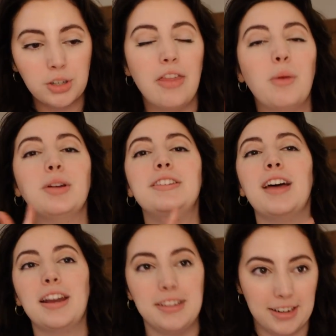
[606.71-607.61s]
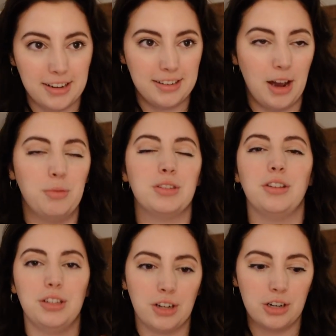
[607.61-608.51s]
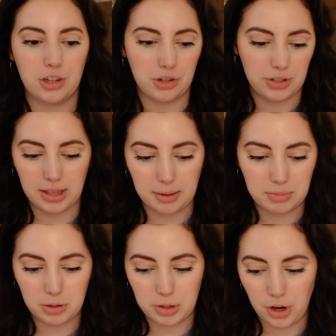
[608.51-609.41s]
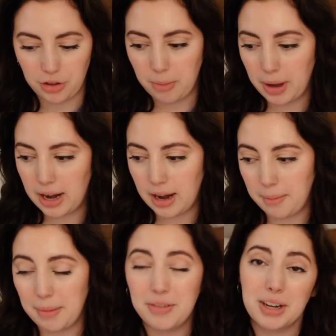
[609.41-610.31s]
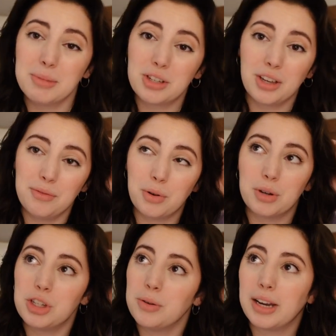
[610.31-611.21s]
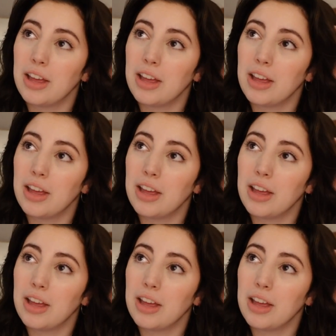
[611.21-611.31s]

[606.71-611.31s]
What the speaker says: And then once that is done, I will slowly start introducing them to each other. But I'm very much looking forward to it.